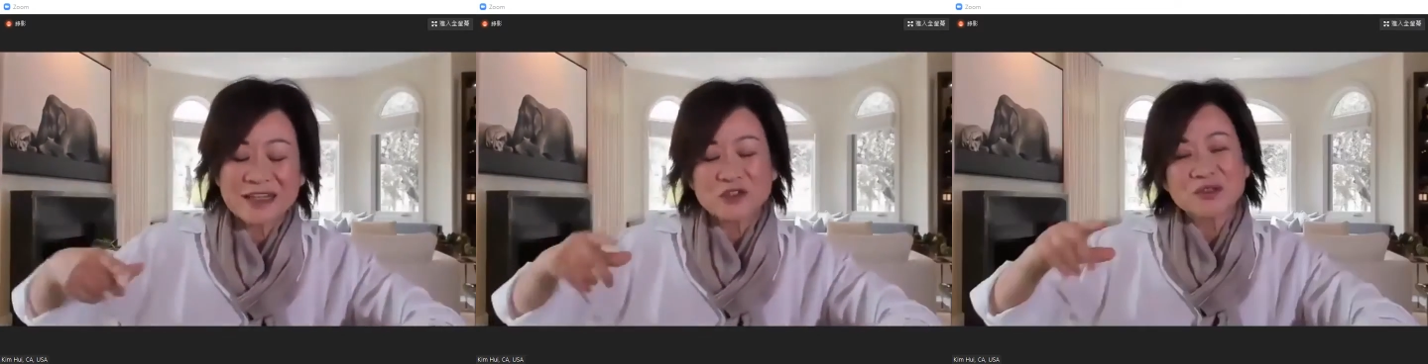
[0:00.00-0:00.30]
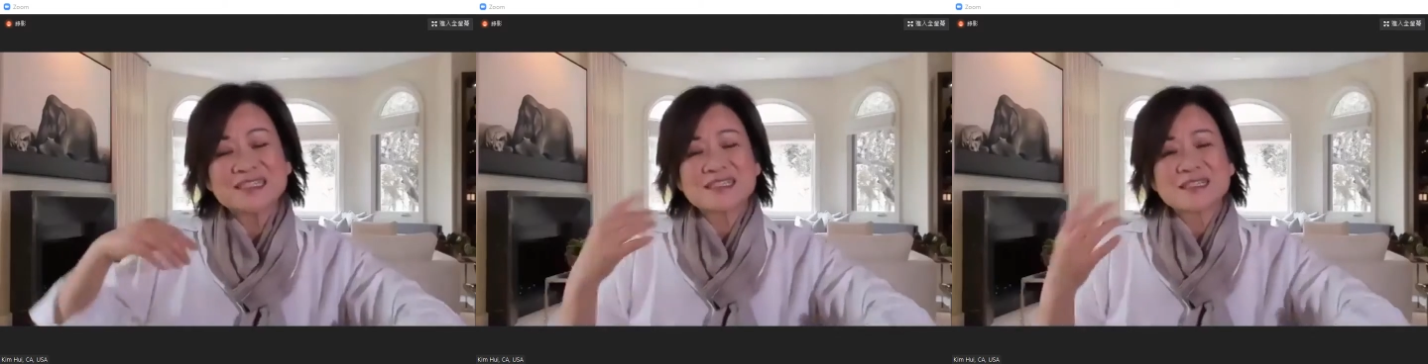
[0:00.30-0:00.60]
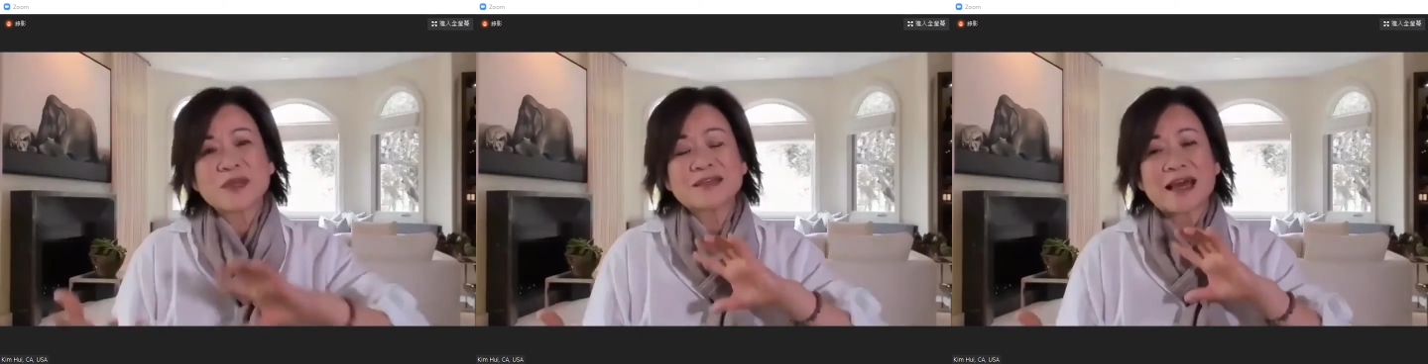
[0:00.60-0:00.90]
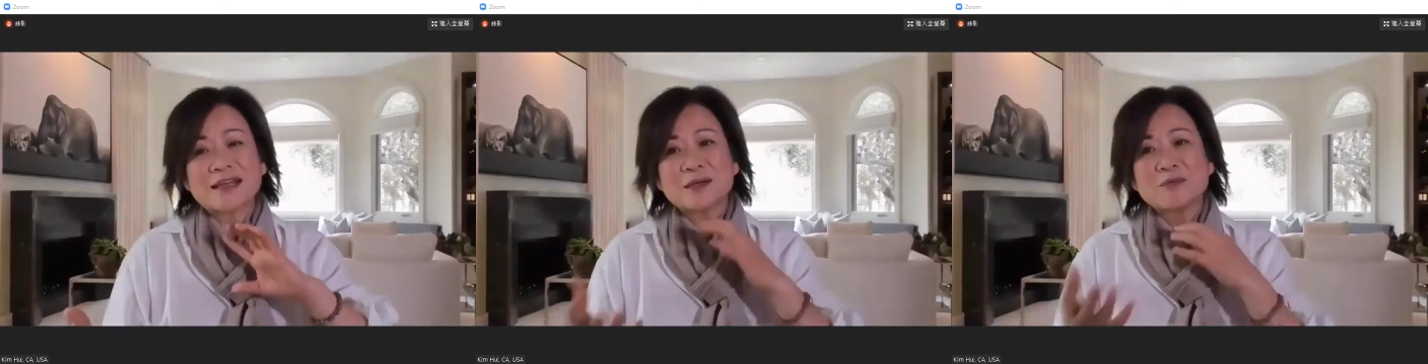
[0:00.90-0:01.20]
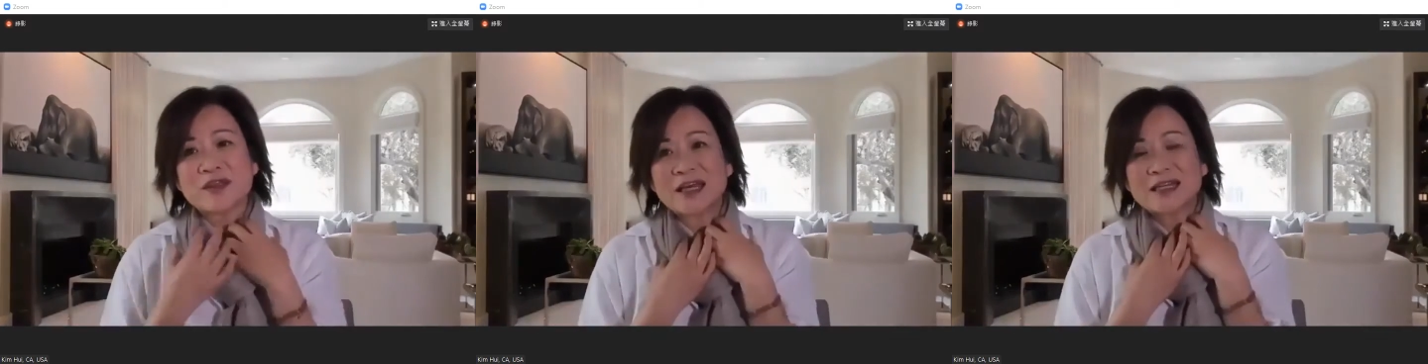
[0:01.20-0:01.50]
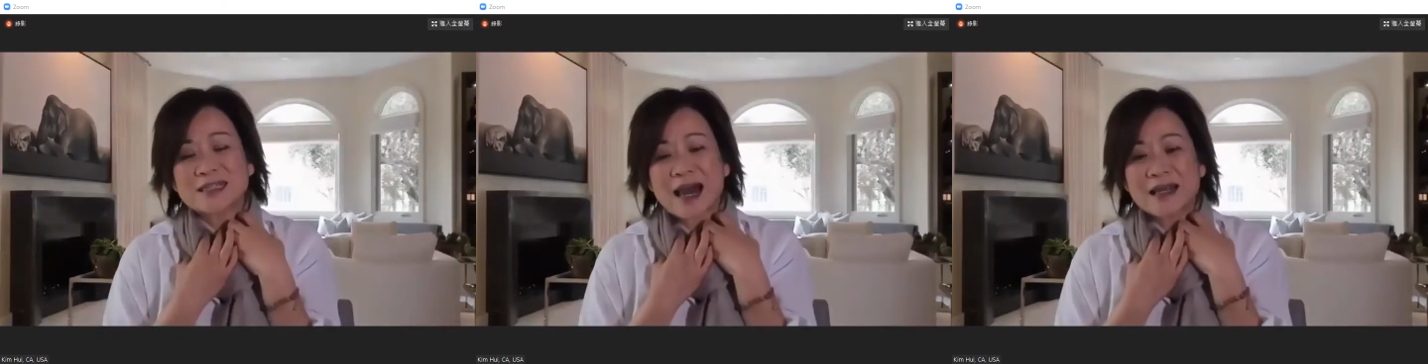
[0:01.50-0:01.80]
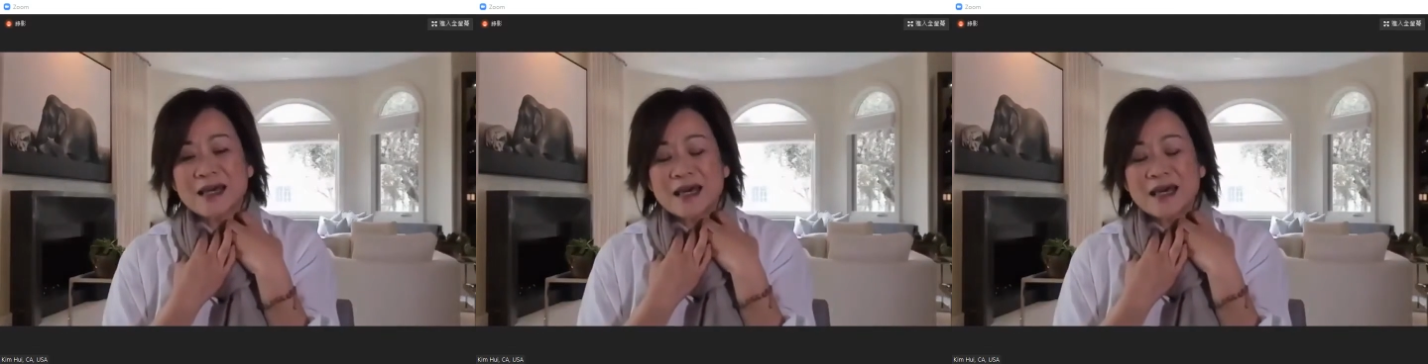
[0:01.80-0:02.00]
So this is something that some of the things that